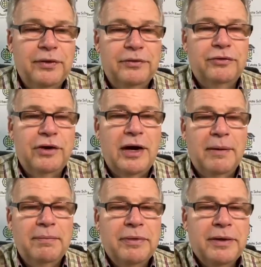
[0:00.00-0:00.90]
Good
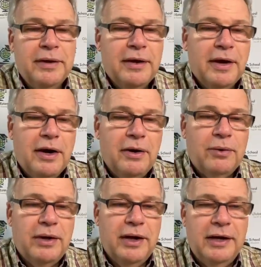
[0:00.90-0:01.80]
job.
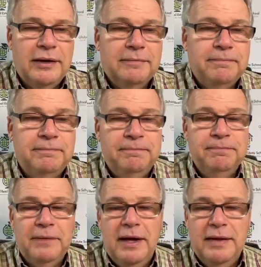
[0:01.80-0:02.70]
Okay,
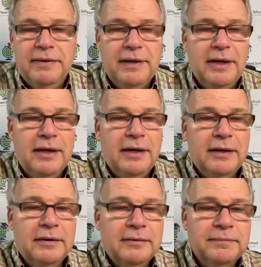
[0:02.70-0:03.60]
and
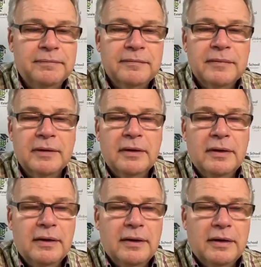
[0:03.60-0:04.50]
then,
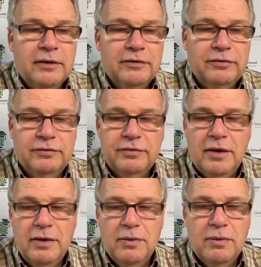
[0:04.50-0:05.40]

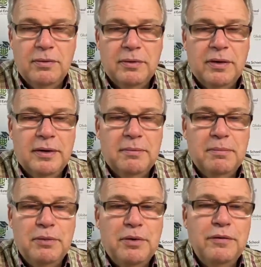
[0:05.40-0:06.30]
so we're going to
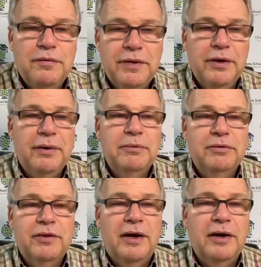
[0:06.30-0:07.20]
move here. I'm
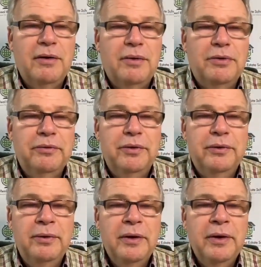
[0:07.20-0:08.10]
just kind of going
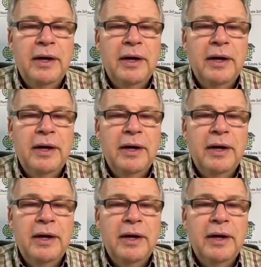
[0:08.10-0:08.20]
through.